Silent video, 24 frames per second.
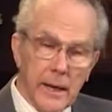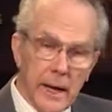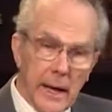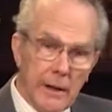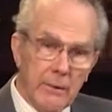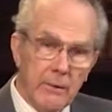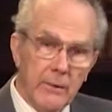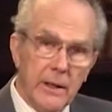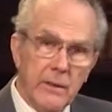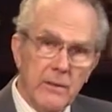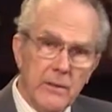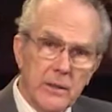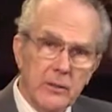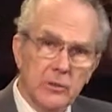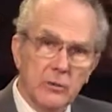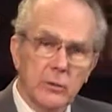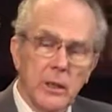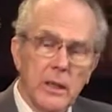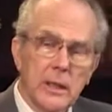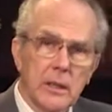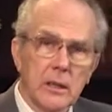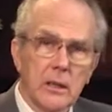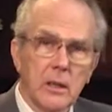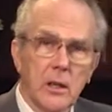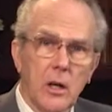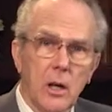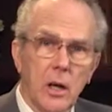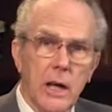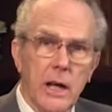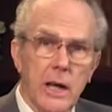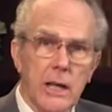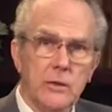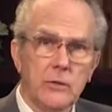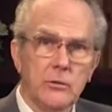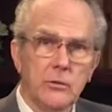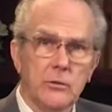And then the second
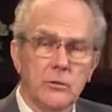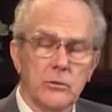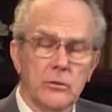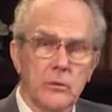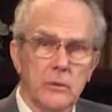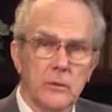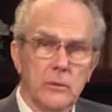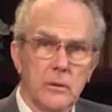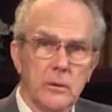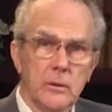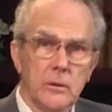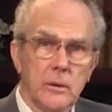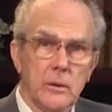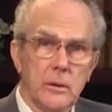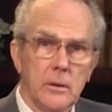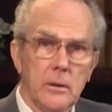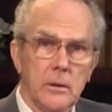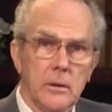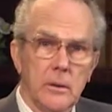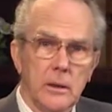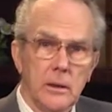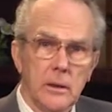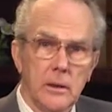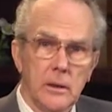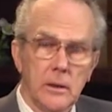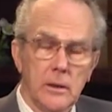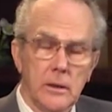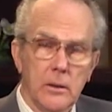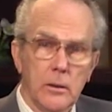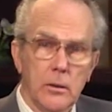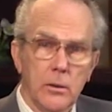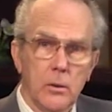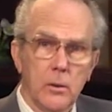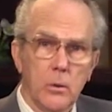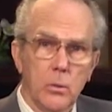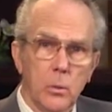class
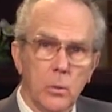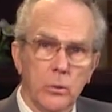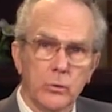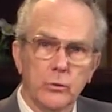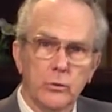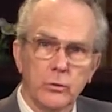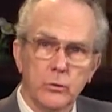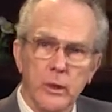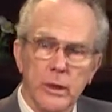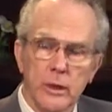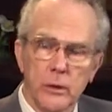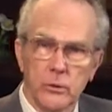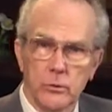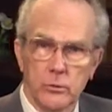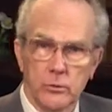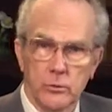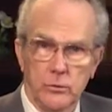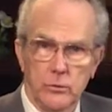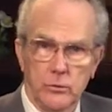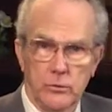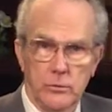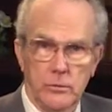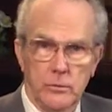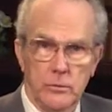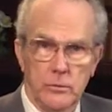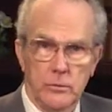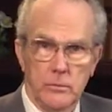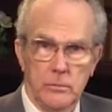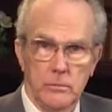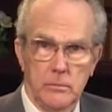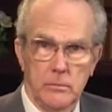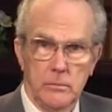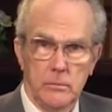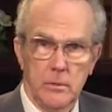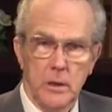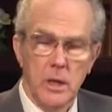were sinners.
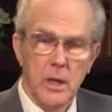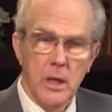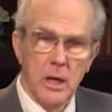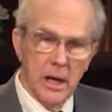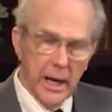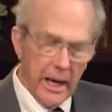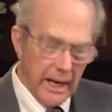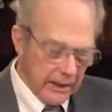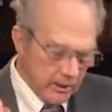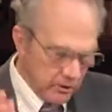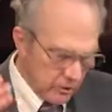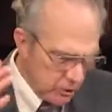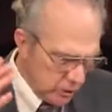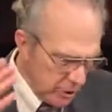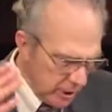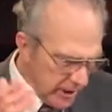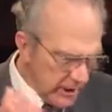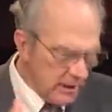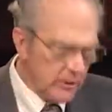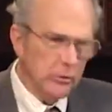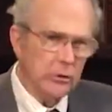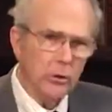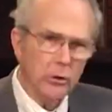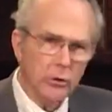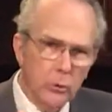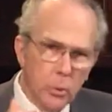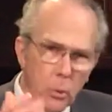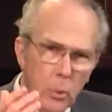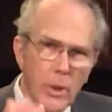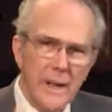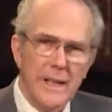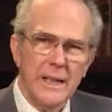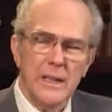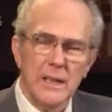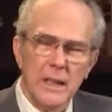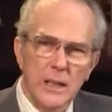And Jesus
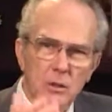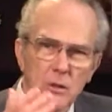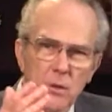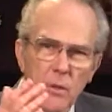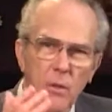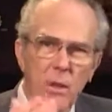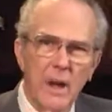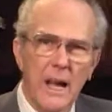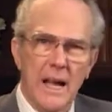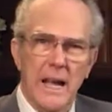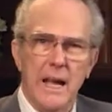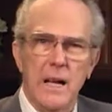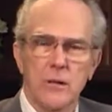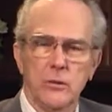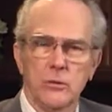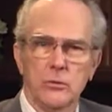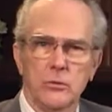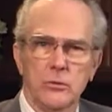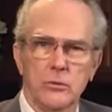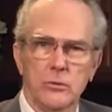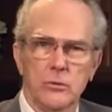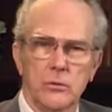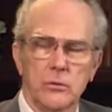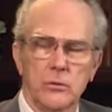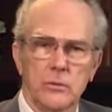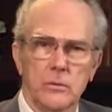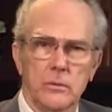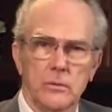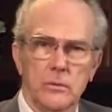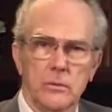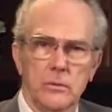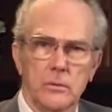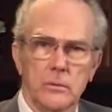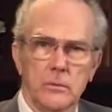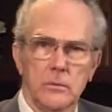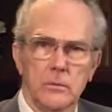went into the house
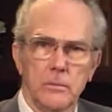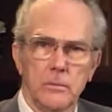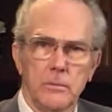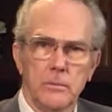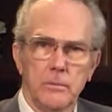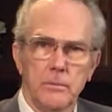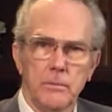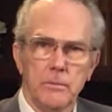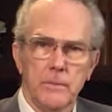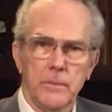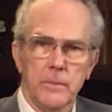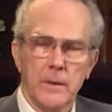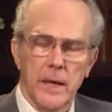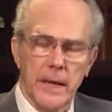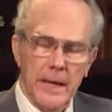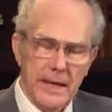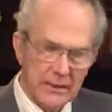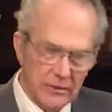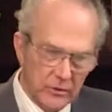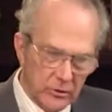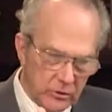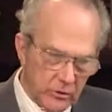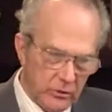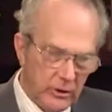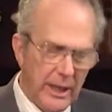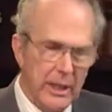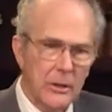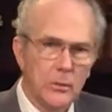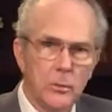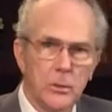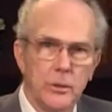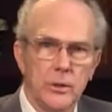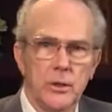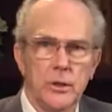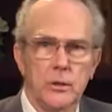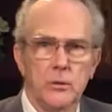and sat
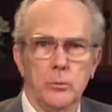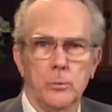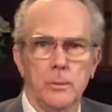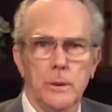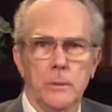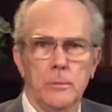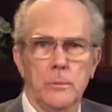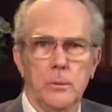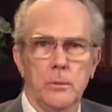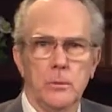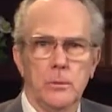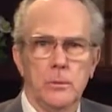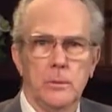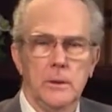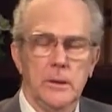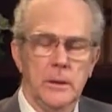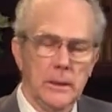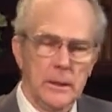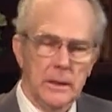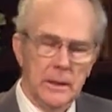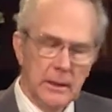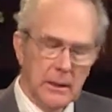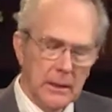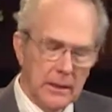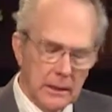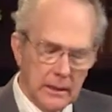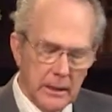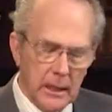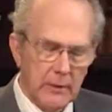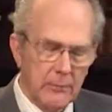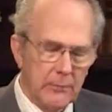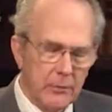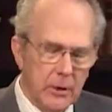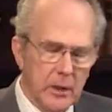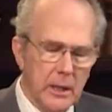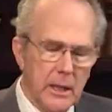with these people.
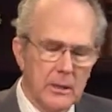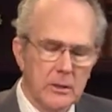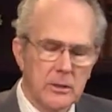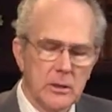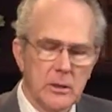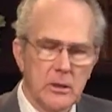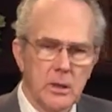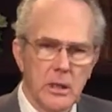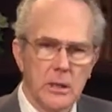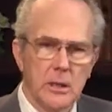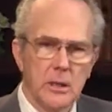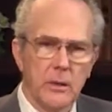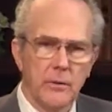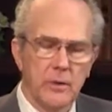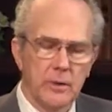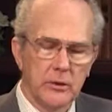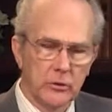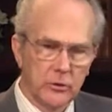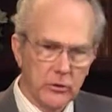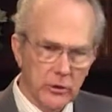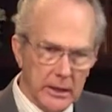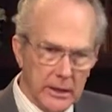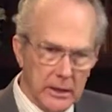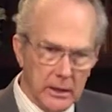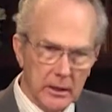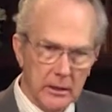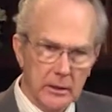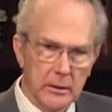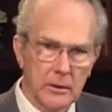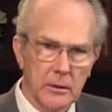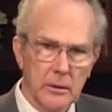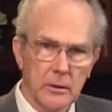I forgot to tell you, the second